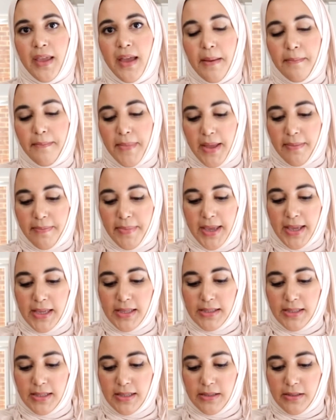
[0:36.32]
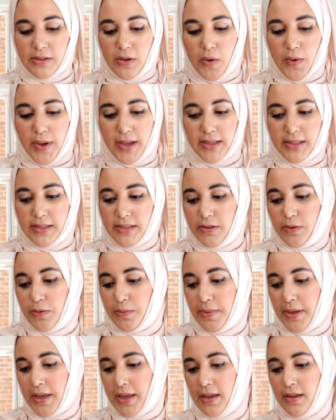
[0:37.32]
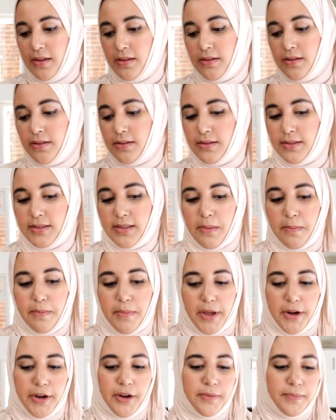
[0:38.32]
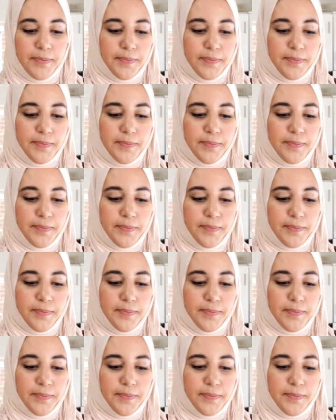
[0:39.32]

My base is going to be some butter